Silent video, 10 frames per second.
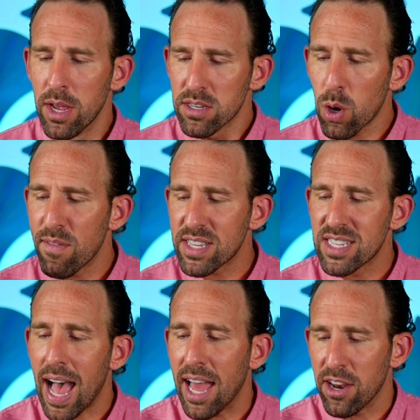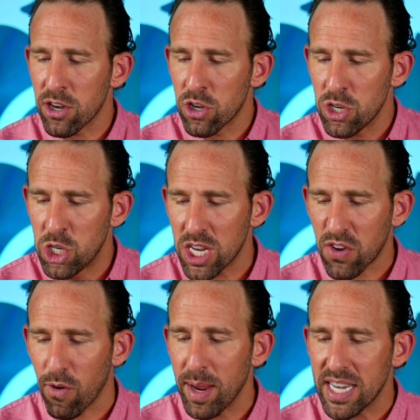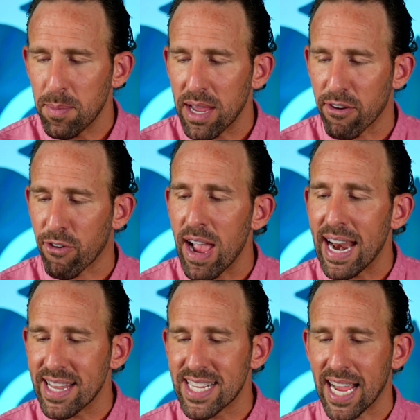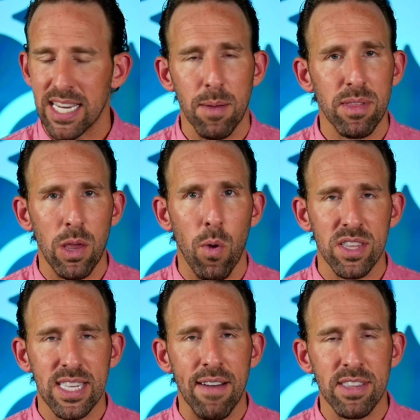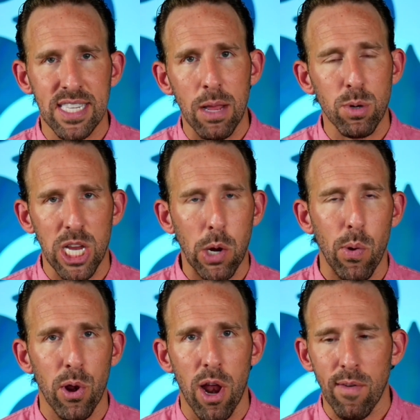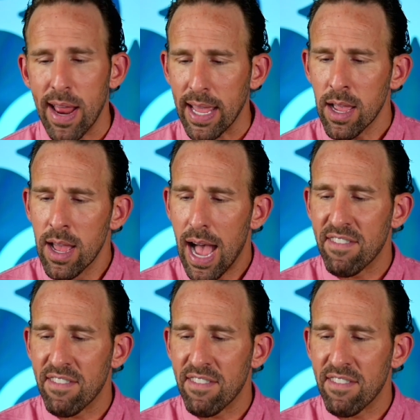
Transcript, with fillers: So if it's not just for me to be afraid, as 2 Timothy 1 7 said, which I quoted already,